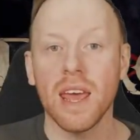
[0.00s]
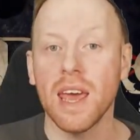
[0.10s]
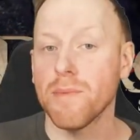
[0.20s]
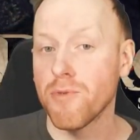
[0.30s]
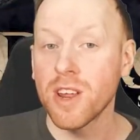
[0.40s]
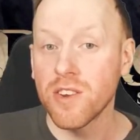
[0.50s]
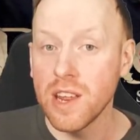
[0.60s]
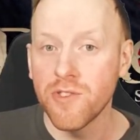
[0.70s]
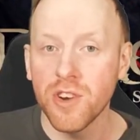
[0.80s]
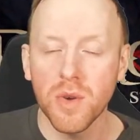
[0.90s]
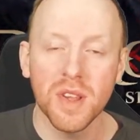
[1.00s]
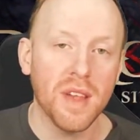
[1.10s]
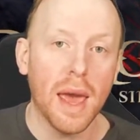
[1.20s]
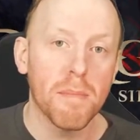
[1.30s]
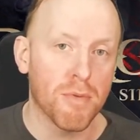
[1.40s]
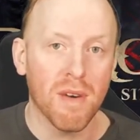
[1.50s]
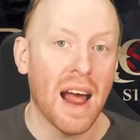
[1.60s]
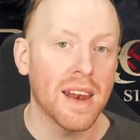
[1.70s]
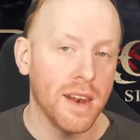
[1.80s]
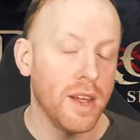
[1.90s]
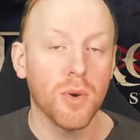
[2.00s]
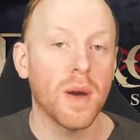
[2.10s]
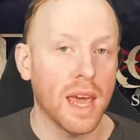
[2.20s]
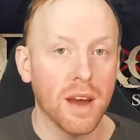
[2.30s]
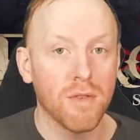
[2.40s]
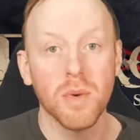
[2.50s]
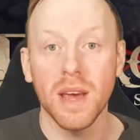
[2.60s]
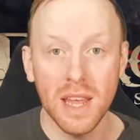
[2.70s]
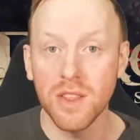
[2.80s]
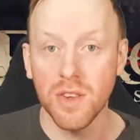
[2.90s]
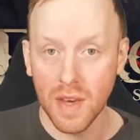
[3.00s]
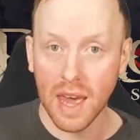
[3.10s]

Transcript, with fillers: it bring, introduces a brand new hero into the